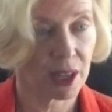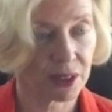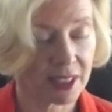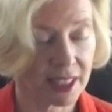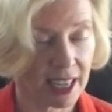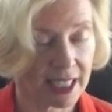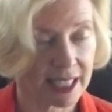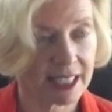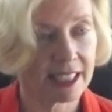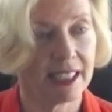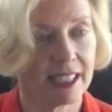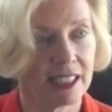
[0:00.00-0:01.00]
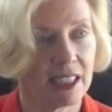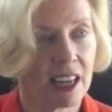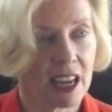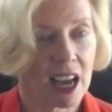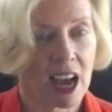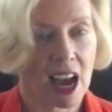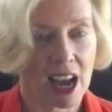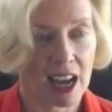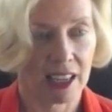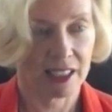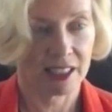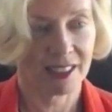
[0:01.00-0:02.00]
2019,
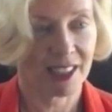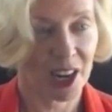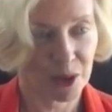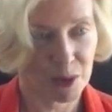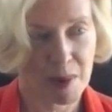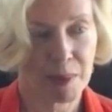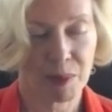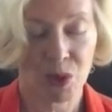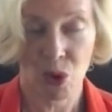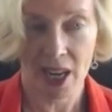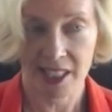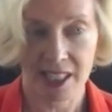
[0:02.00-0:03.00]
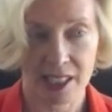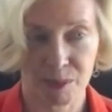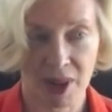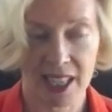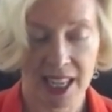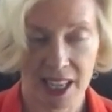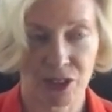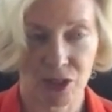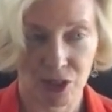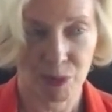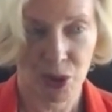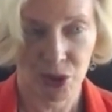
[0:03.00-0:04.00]
and I remember writing my
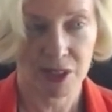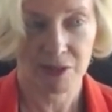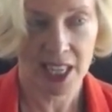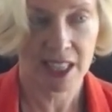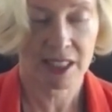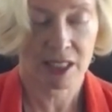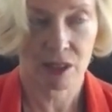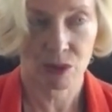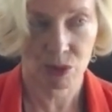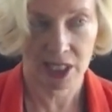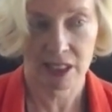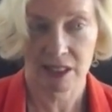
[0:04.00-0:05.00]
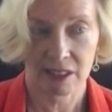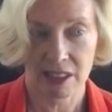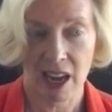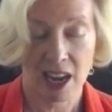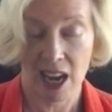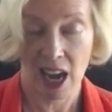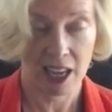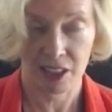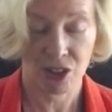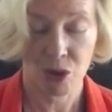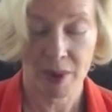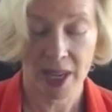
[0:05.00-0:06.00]
letter of motivation, which had
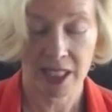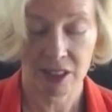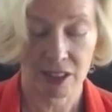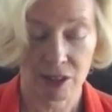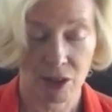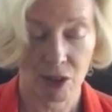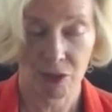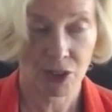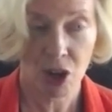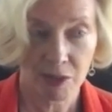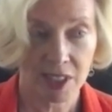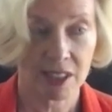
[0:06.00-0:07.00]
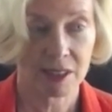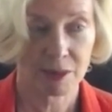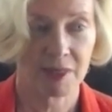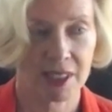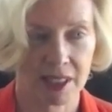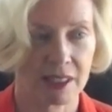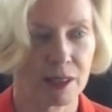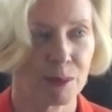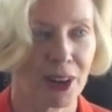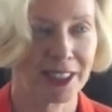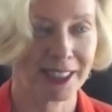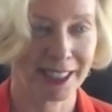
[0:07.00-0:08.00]
no mention of COVID,
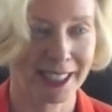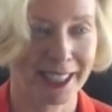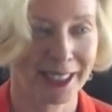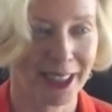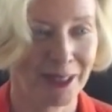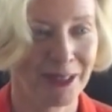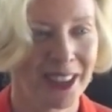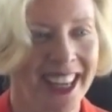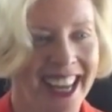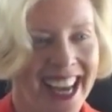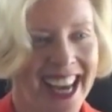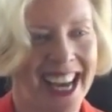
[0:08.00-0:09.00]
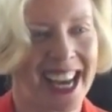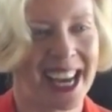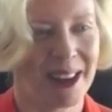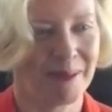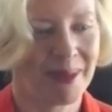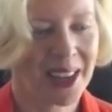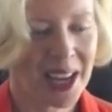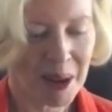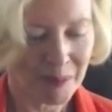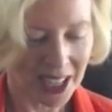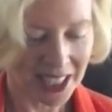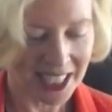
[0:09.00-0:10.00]
surprisingly enough,
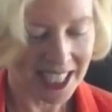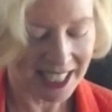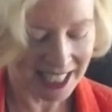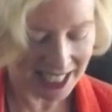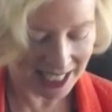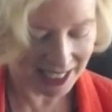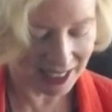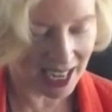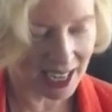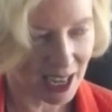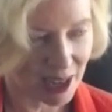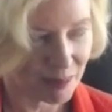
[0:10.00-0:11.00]
but it did.